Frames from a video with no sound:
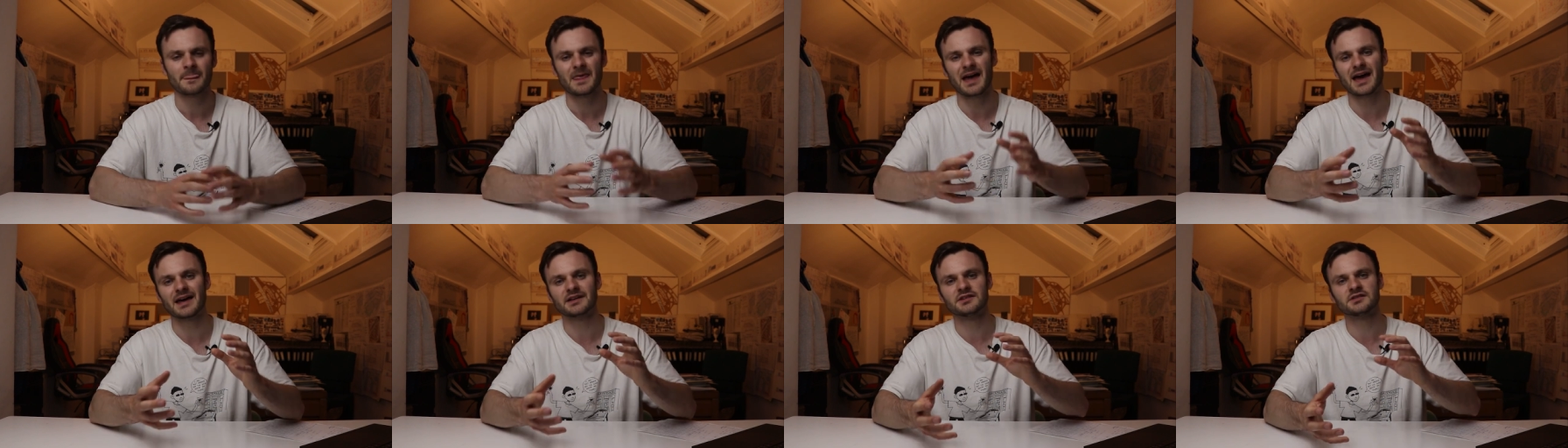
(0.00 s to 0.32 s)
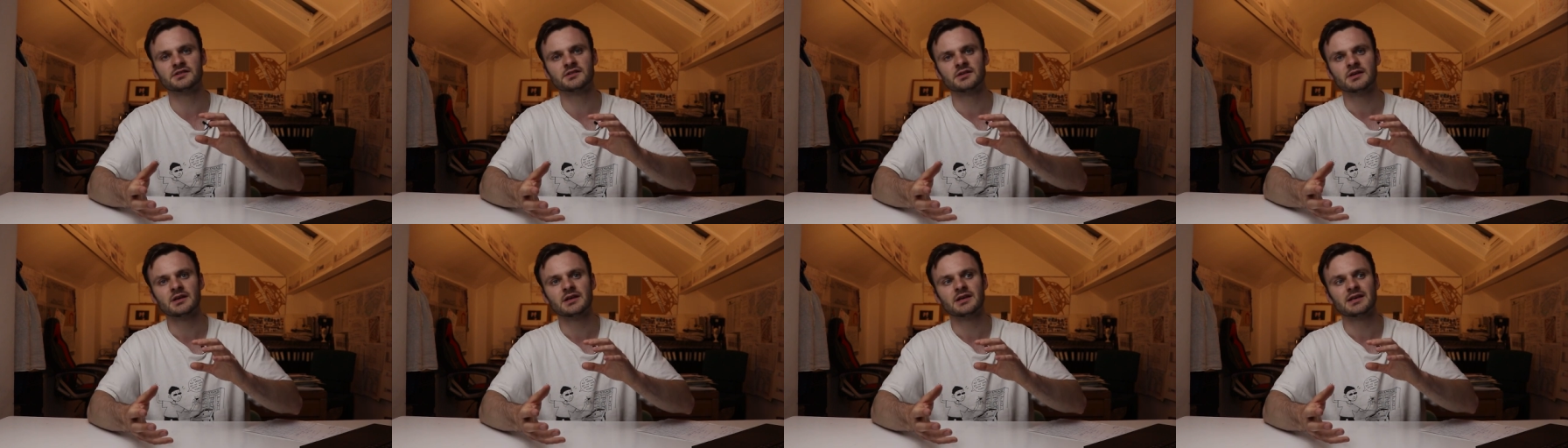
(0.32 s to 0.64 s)

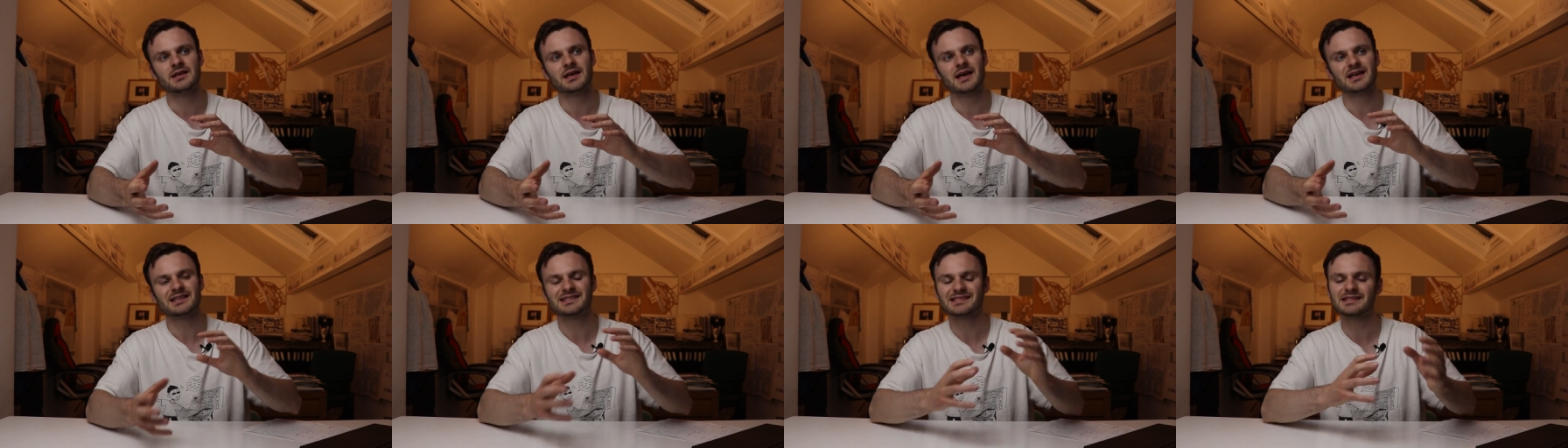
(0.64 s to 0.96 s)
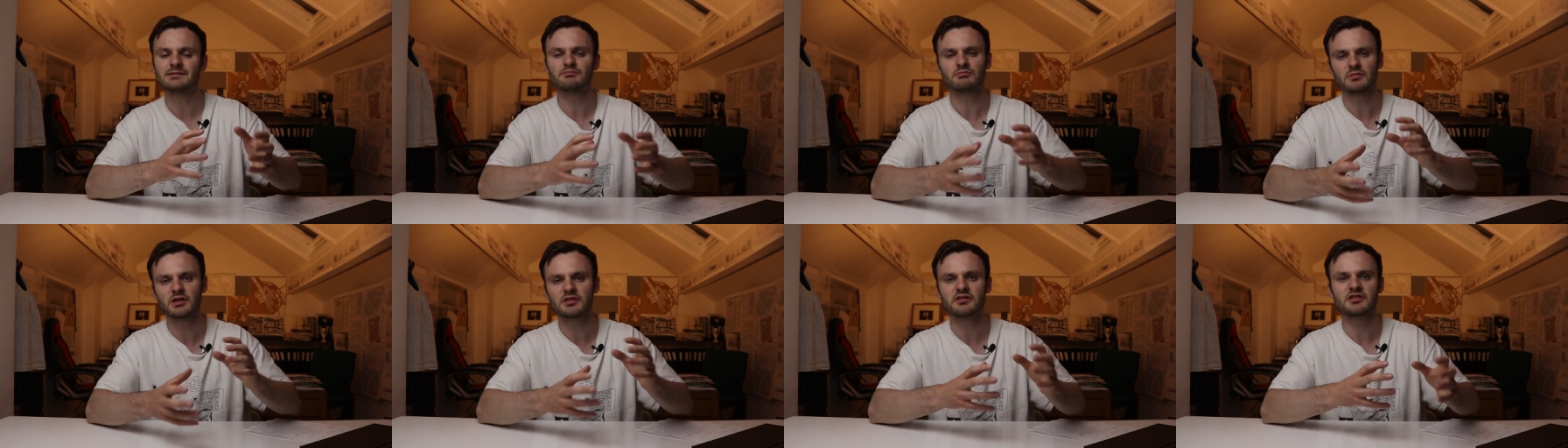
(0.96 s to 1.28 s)
And a
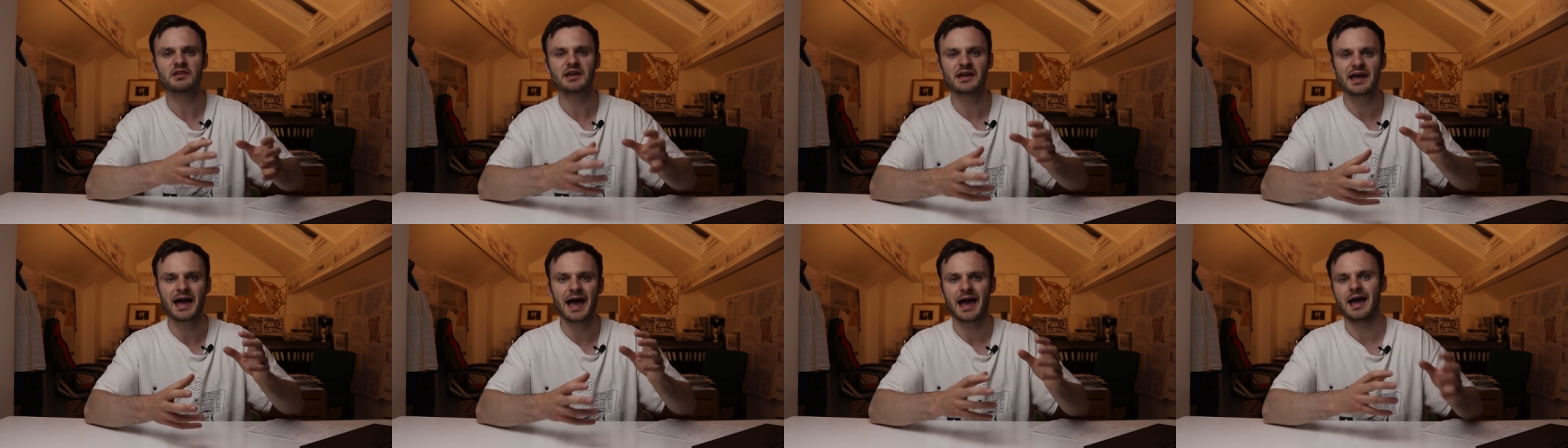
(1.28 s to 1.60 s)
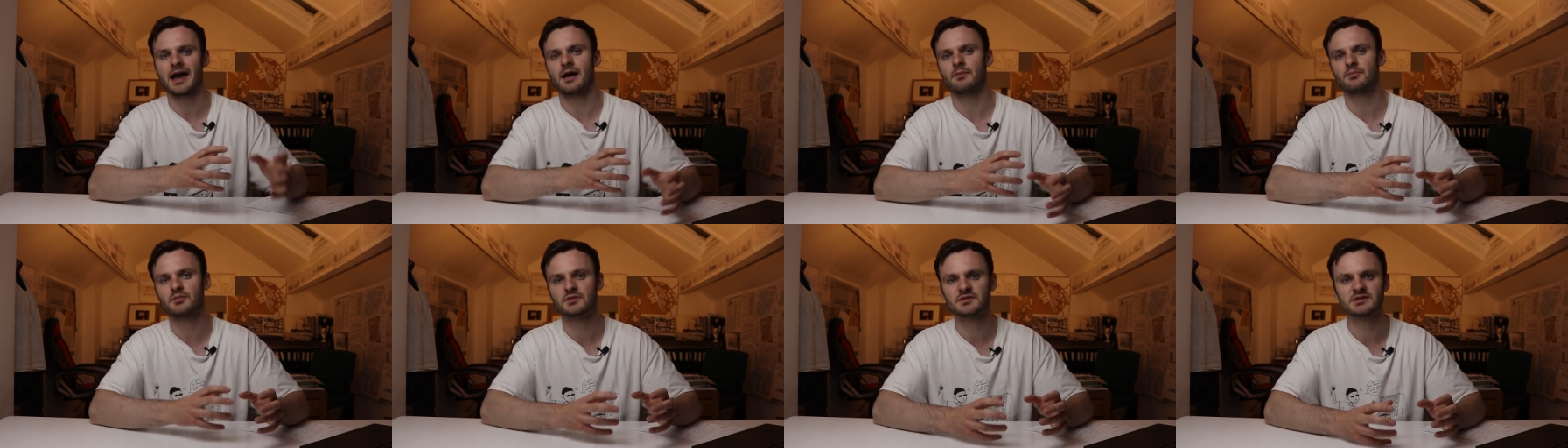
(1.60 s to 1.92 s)
similar thing
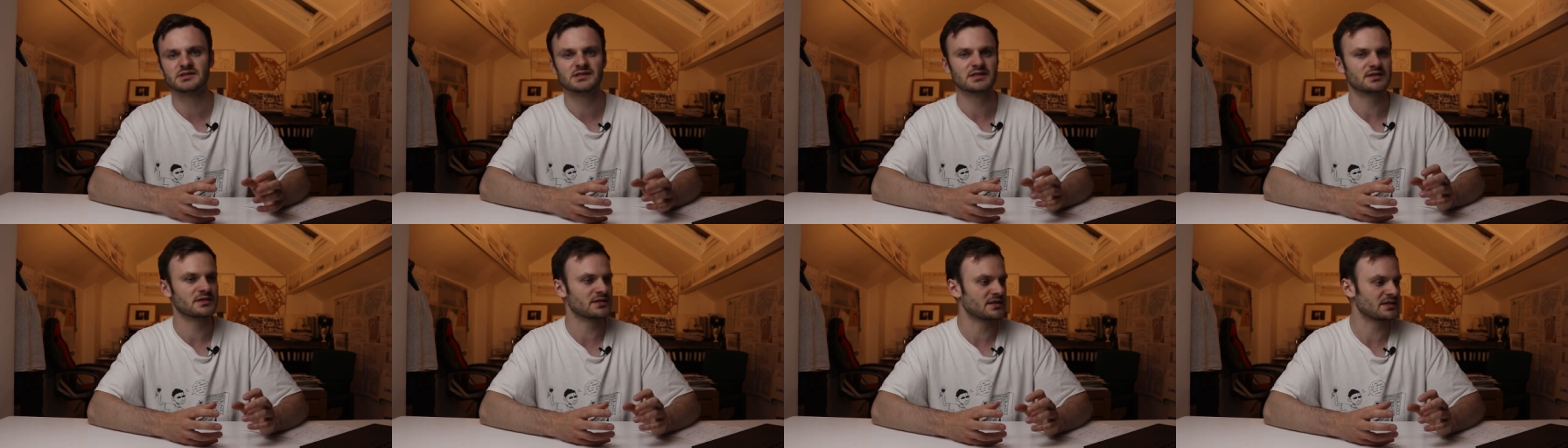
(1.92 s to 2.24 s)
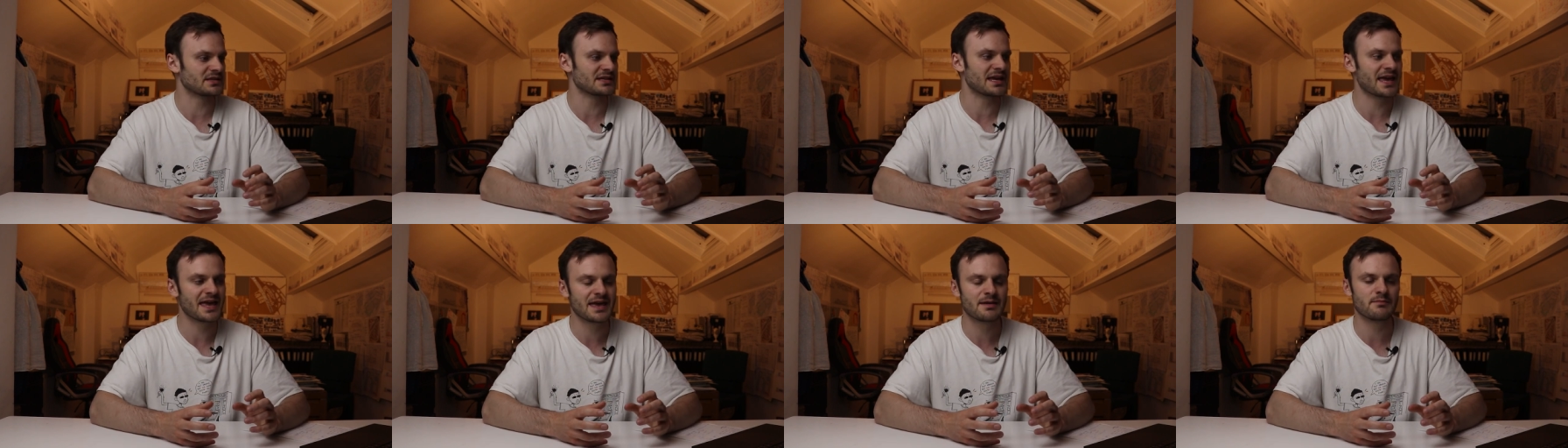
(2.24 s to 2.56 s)
happens in
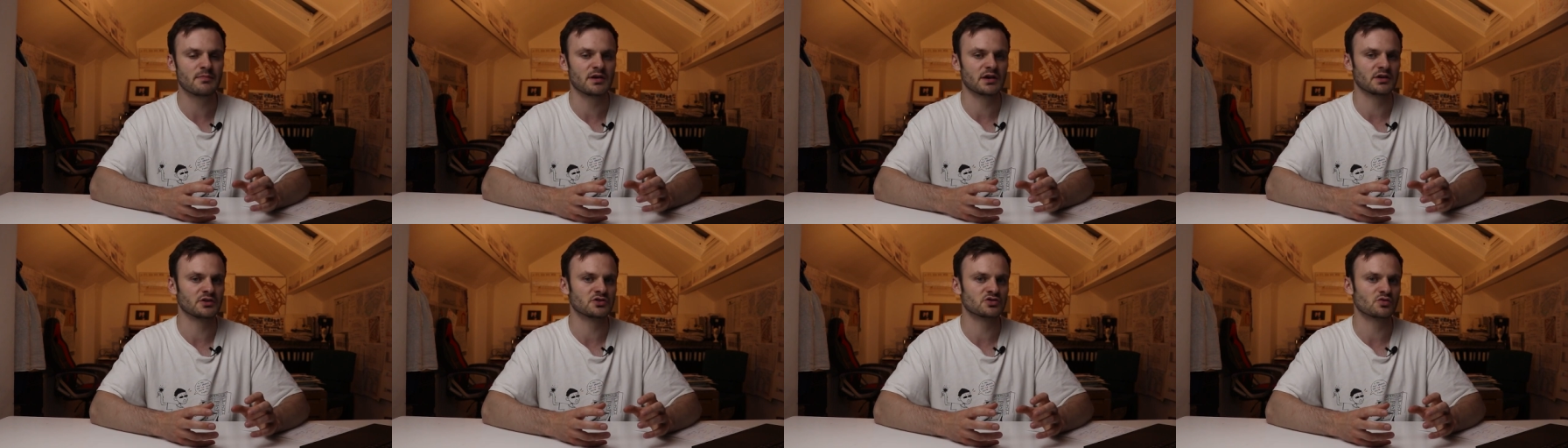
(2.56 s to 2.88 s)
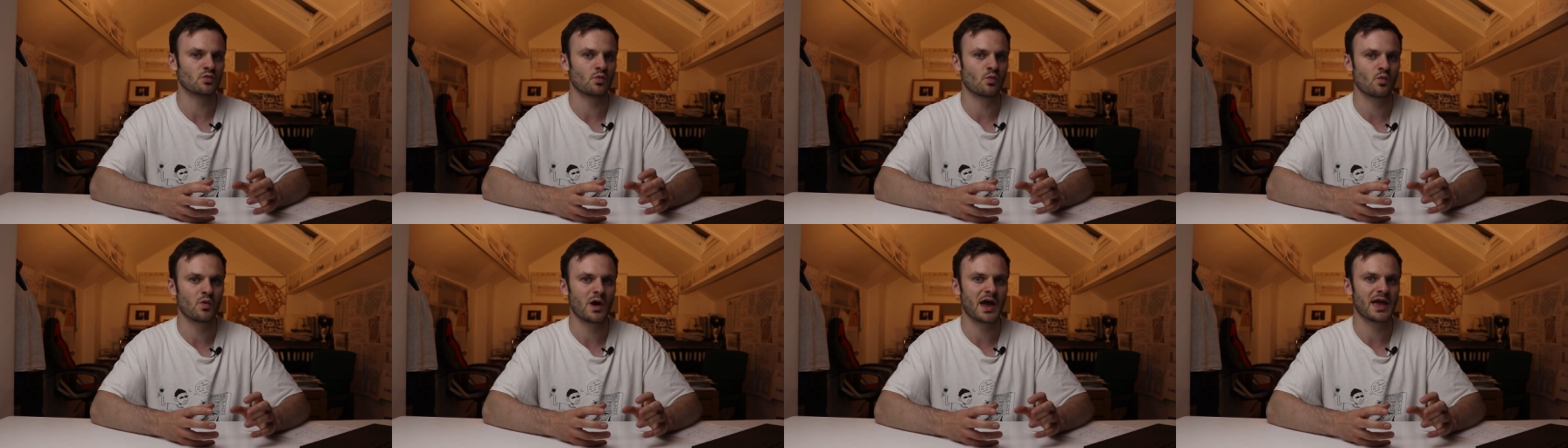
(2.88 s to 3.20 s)
this
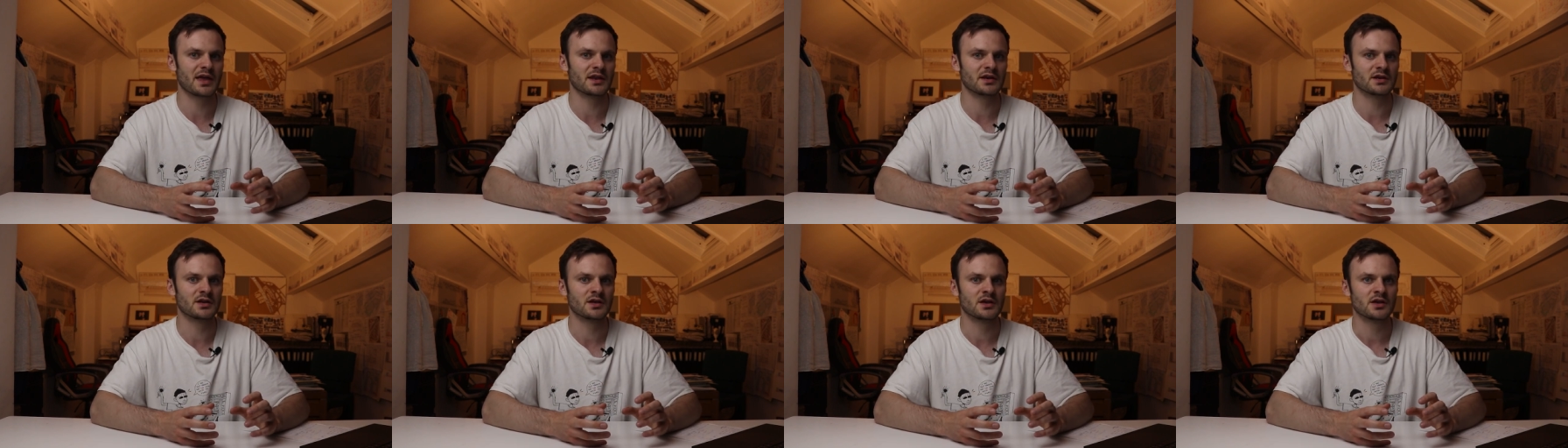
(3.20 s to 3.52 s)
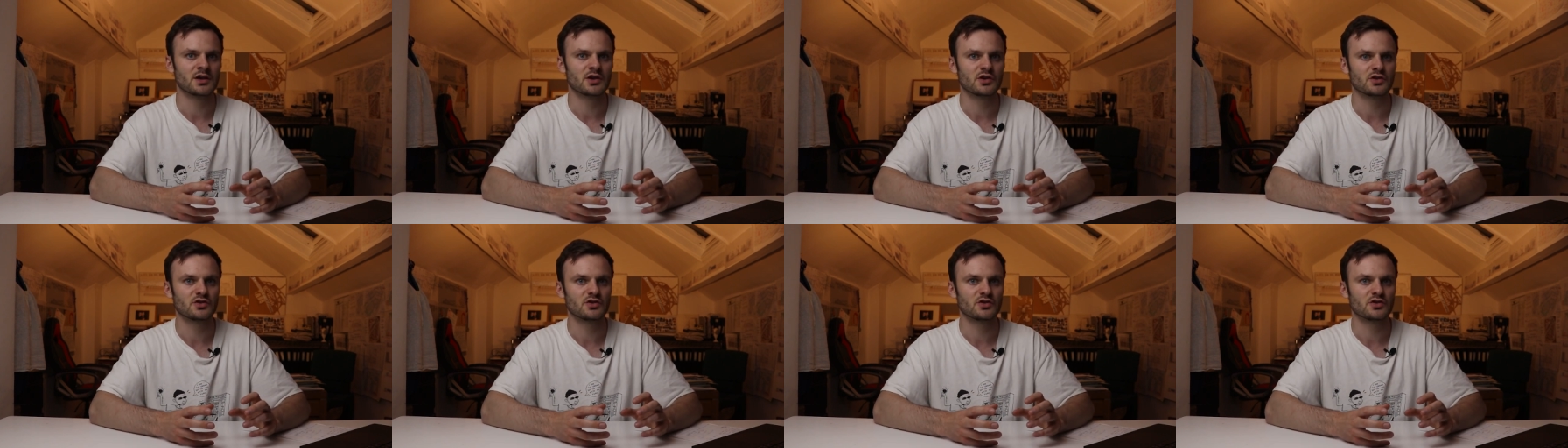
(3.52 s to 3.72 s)
image when